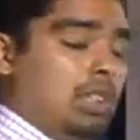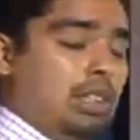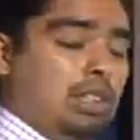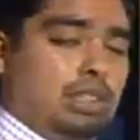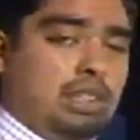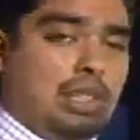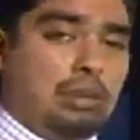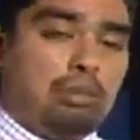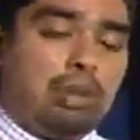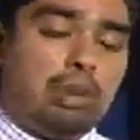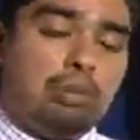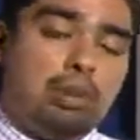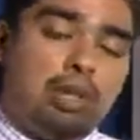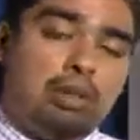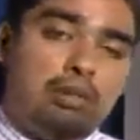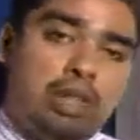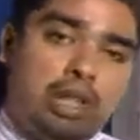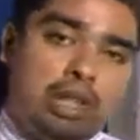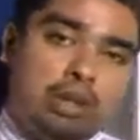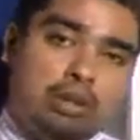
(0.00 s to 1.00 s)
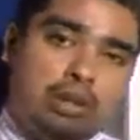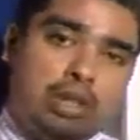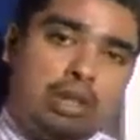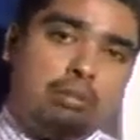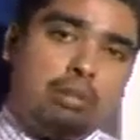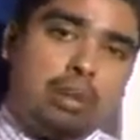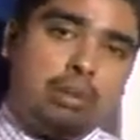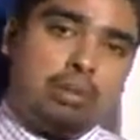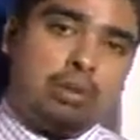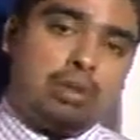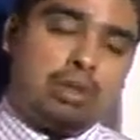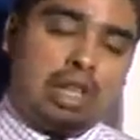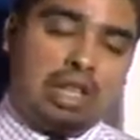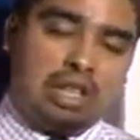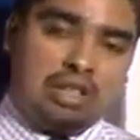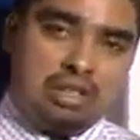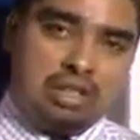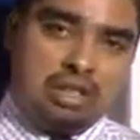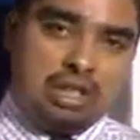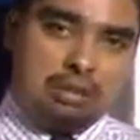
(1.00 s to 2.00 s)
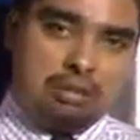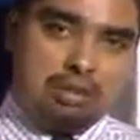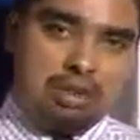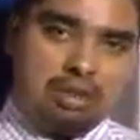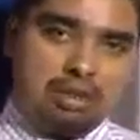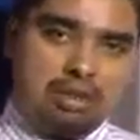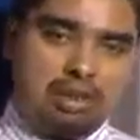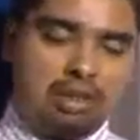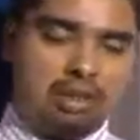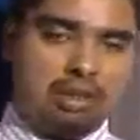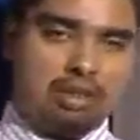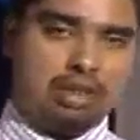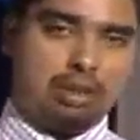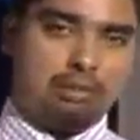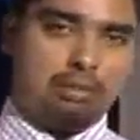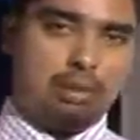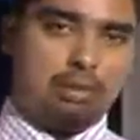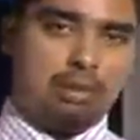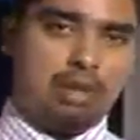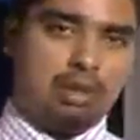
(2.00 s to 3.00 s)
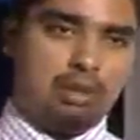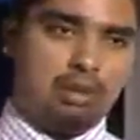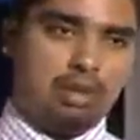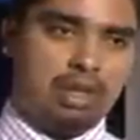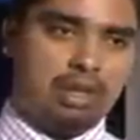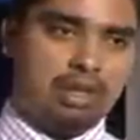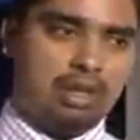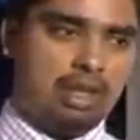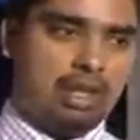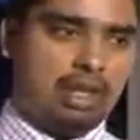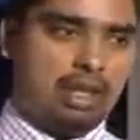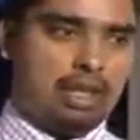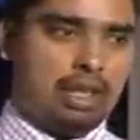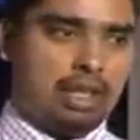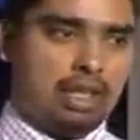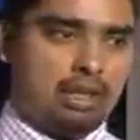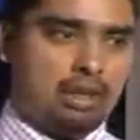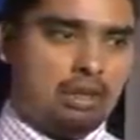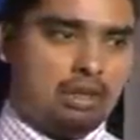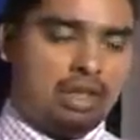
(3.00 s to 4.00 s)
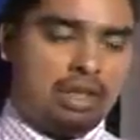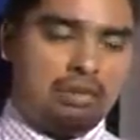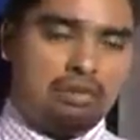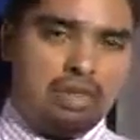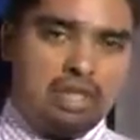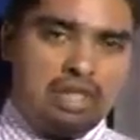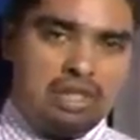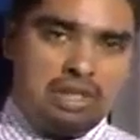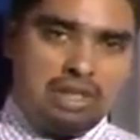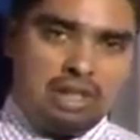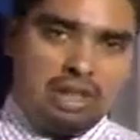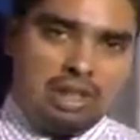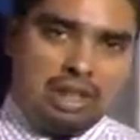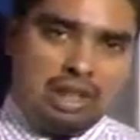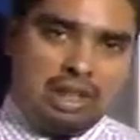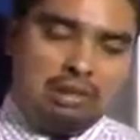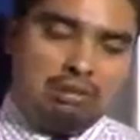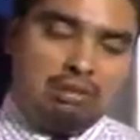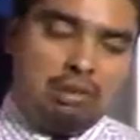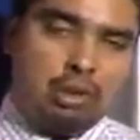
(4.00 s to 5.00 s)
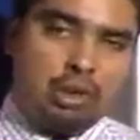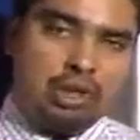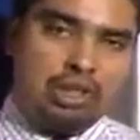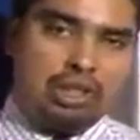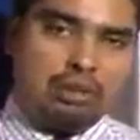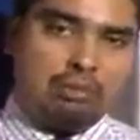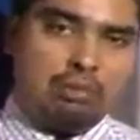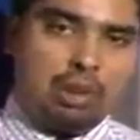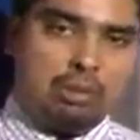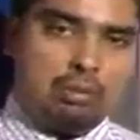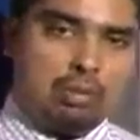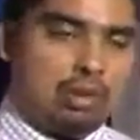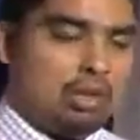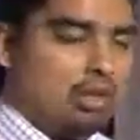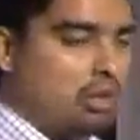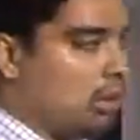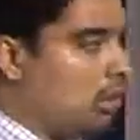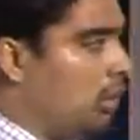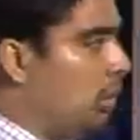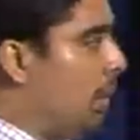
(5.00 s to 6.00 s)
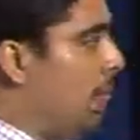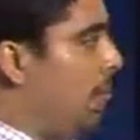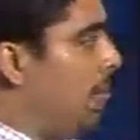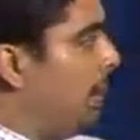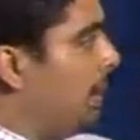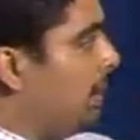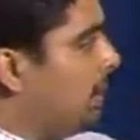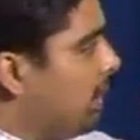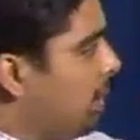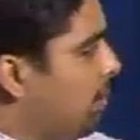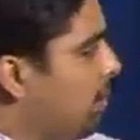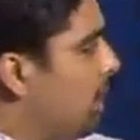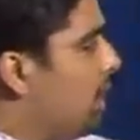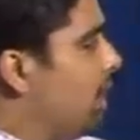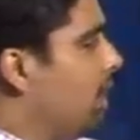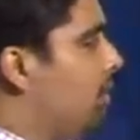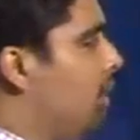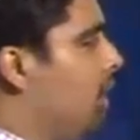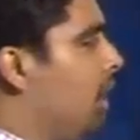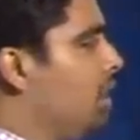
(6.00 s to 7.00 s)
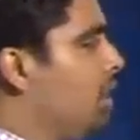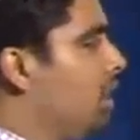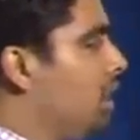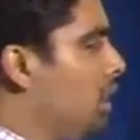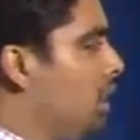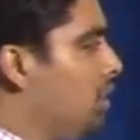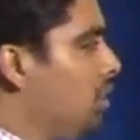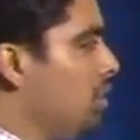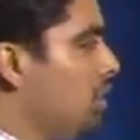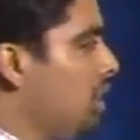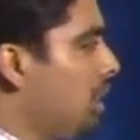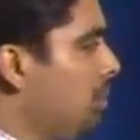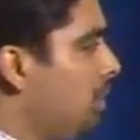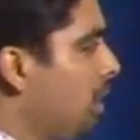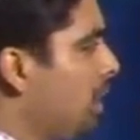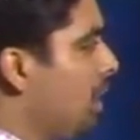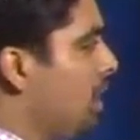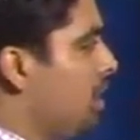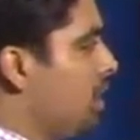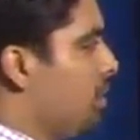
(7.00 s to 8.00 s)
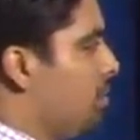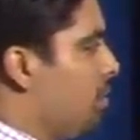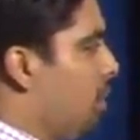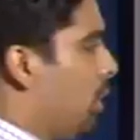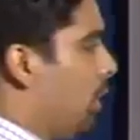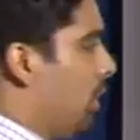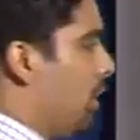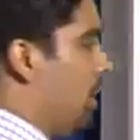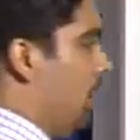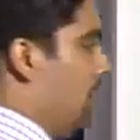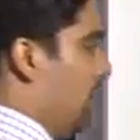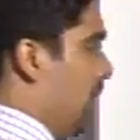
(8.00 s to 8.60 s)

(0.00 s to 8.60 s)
Some people are very good at people relationships, some people are good at convincing and influencing people. So the ability of the executive is something that is important.